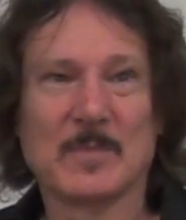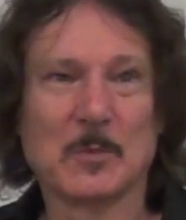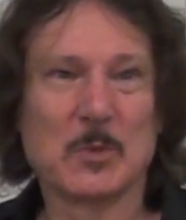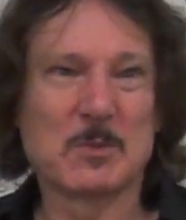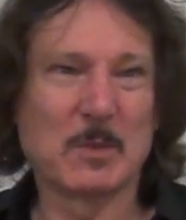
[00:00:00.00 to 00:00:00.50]

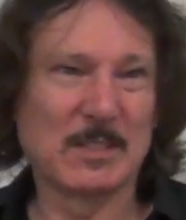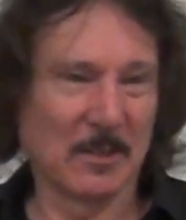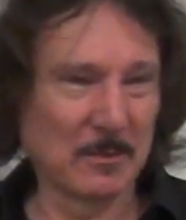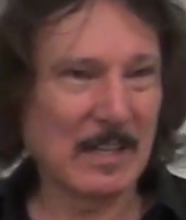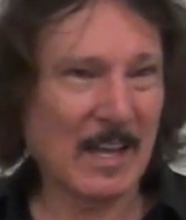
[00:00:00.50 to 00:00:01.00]
Which we
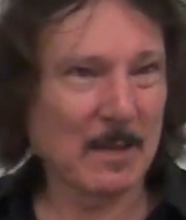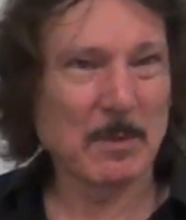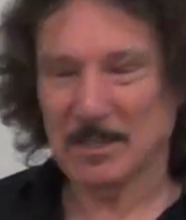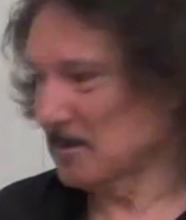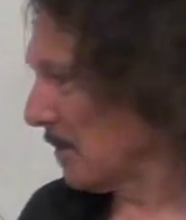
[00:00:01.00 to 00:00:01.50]
don't like,
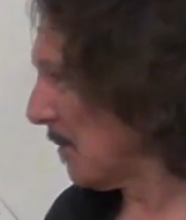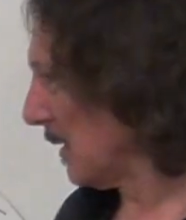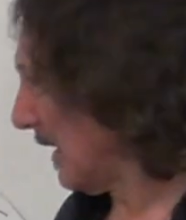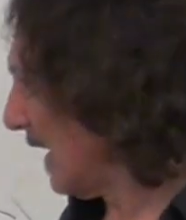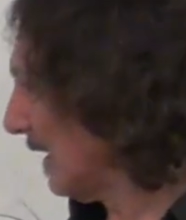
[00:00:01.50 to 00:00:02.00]
because we
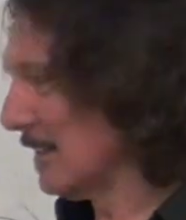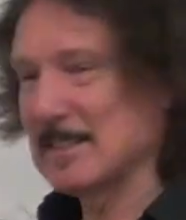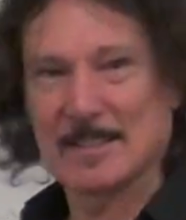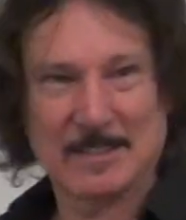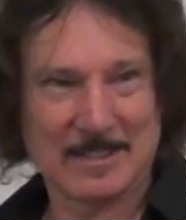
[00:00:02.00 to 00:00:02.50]
would like
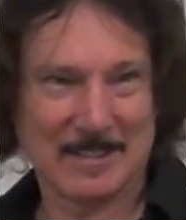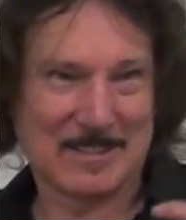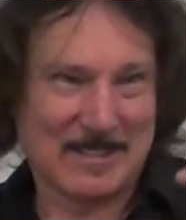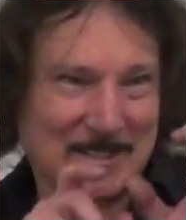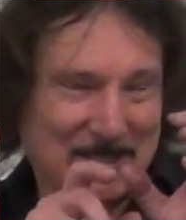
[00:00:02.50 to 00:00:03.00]

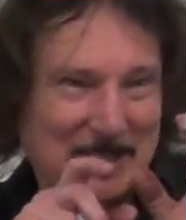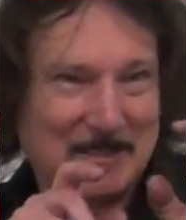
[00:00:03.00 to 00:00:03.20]
this